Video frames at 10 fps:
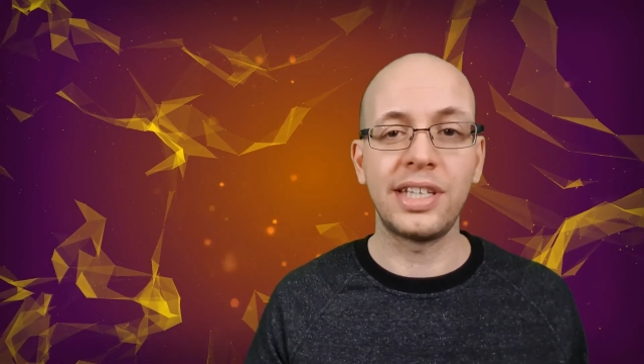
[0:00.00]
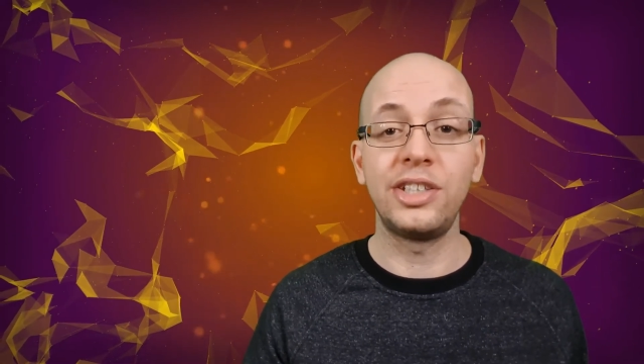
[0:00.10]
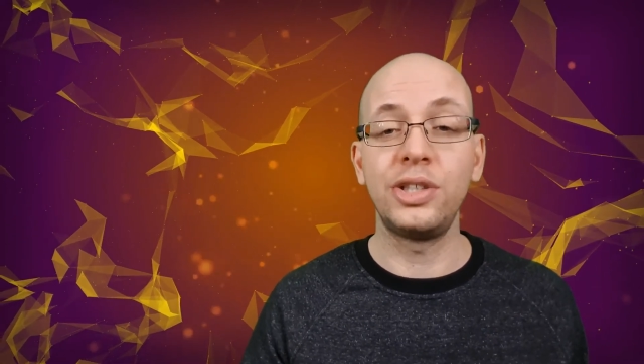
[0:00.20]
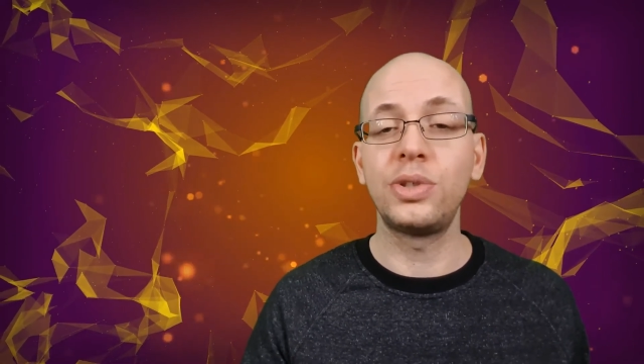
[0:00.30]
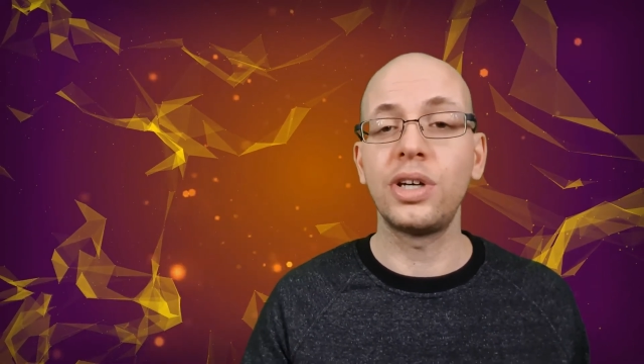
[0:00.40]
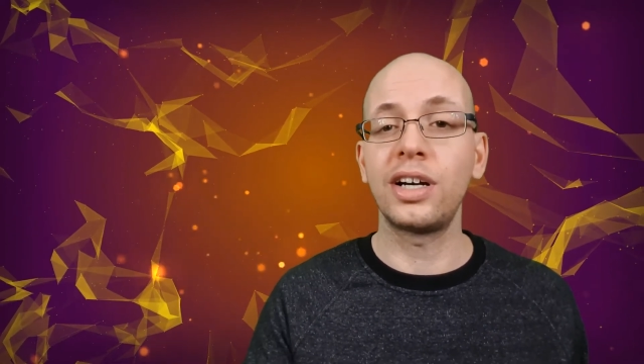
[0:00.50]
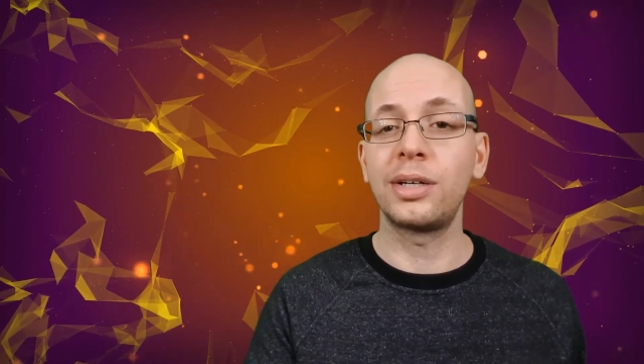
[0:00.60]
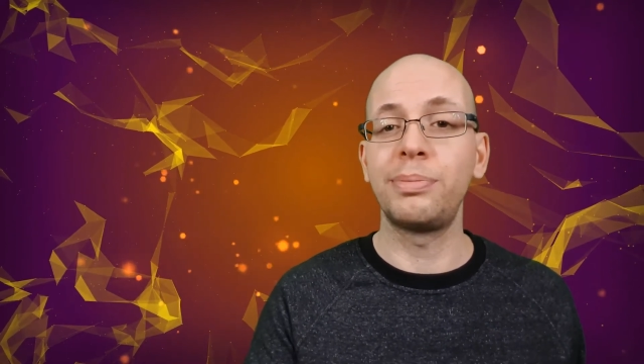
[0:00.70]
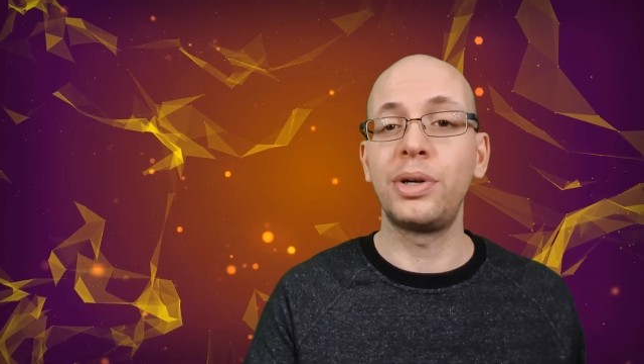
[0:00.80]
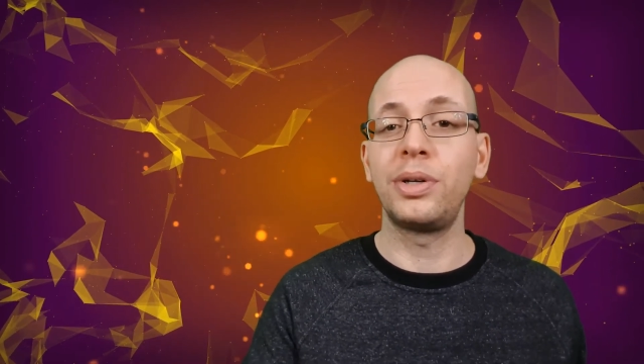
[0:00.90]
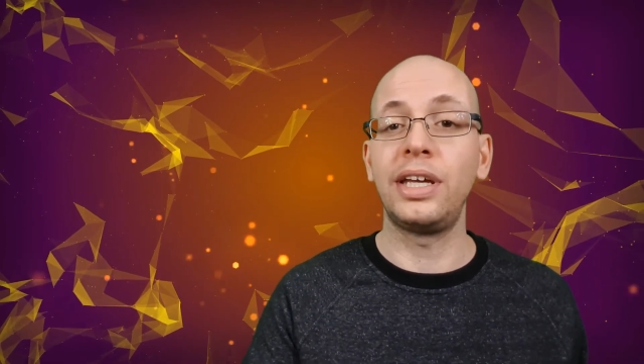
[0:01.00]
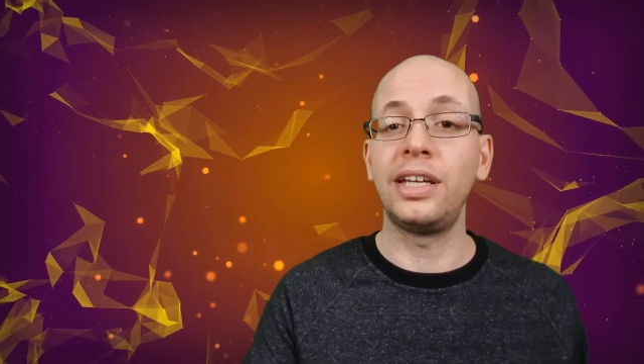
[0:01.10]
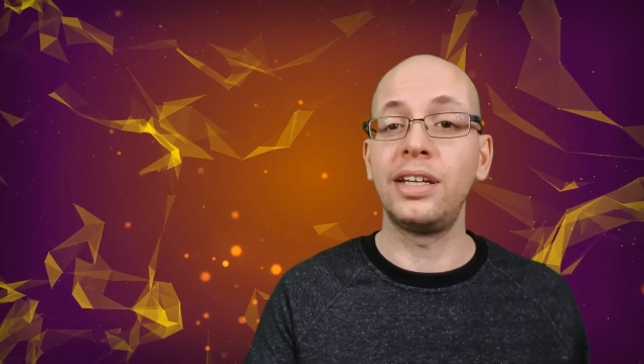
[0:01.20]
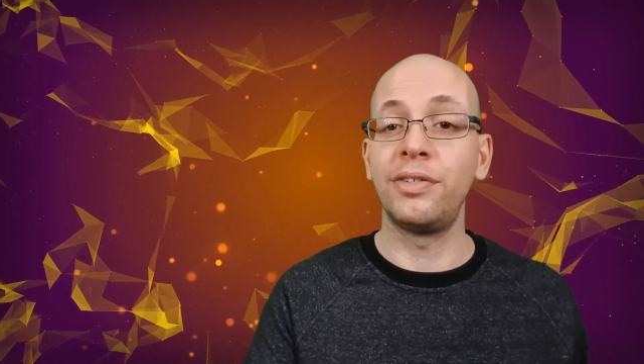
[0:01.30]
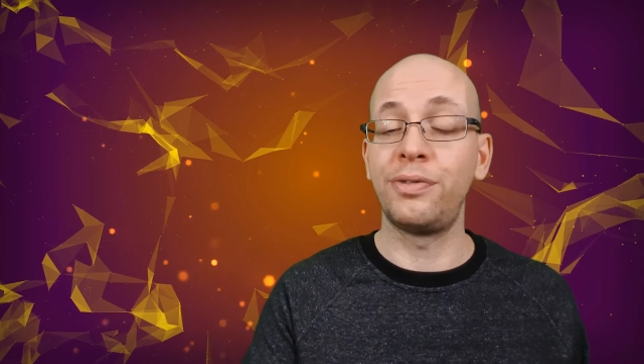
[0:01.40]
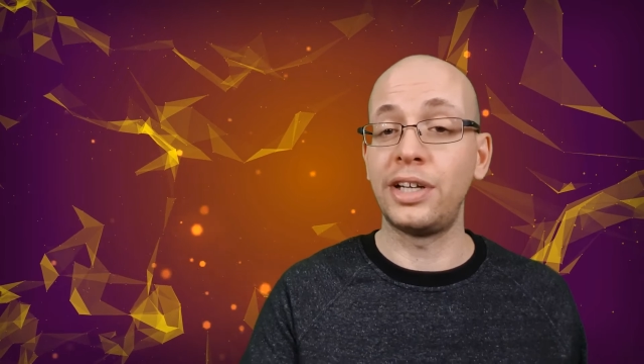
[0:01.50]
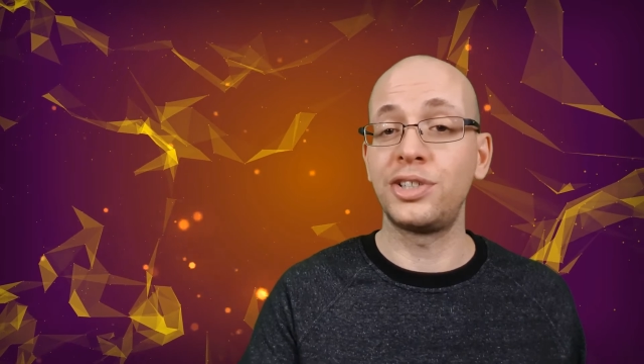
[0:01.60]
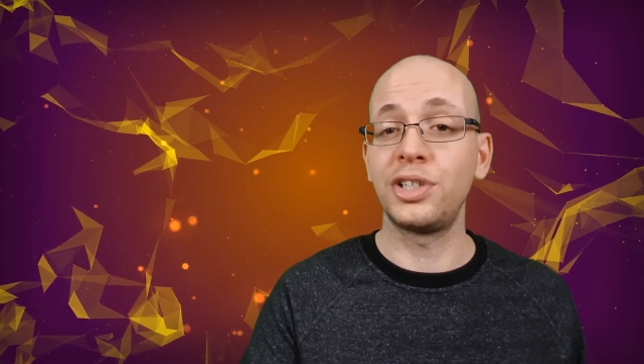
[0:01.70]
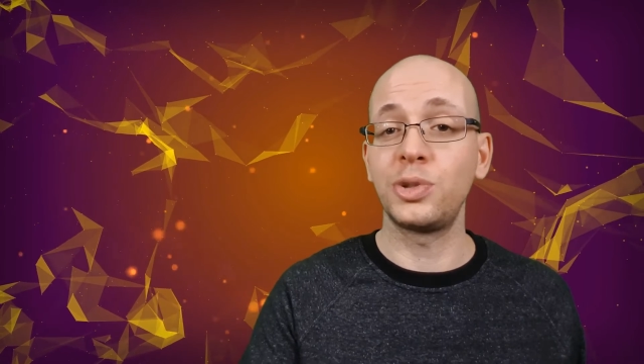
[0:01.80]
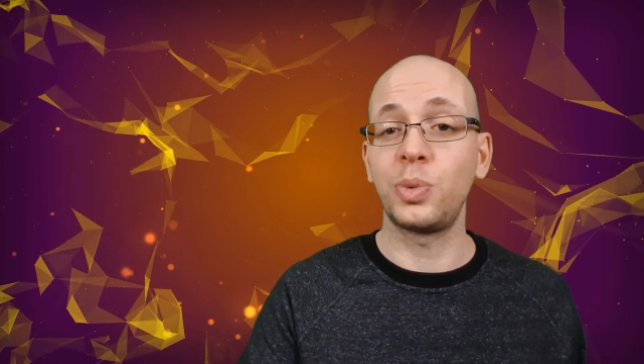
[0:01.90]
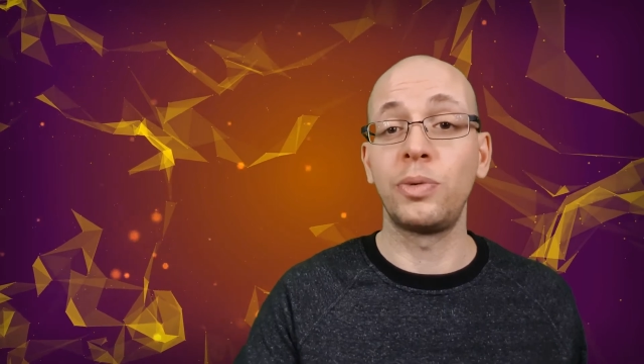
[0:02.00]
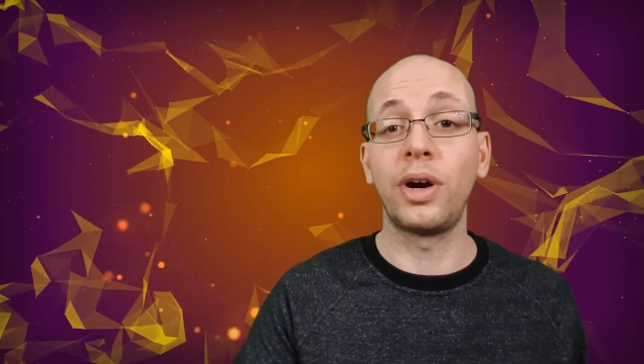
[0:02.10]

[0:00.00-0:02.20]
They do talk about it in Avengers when